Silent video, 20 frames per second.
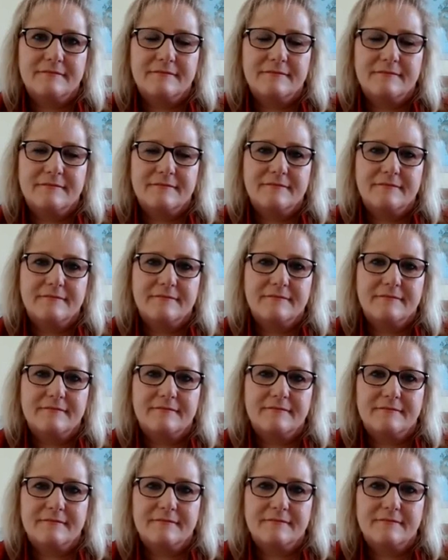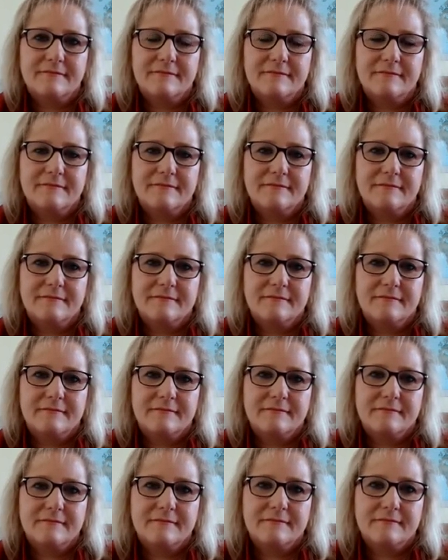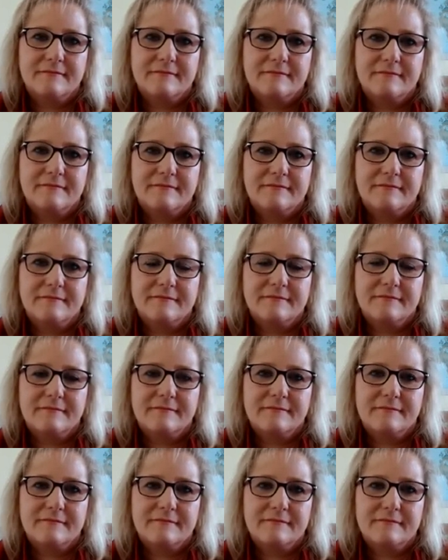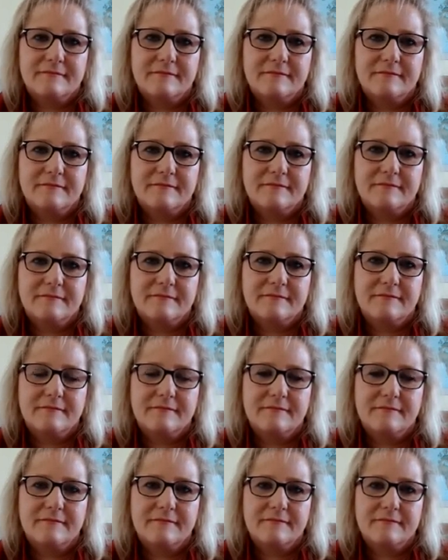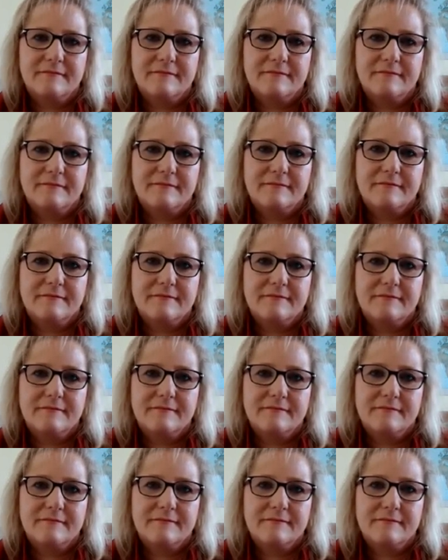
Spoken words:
(not speaking)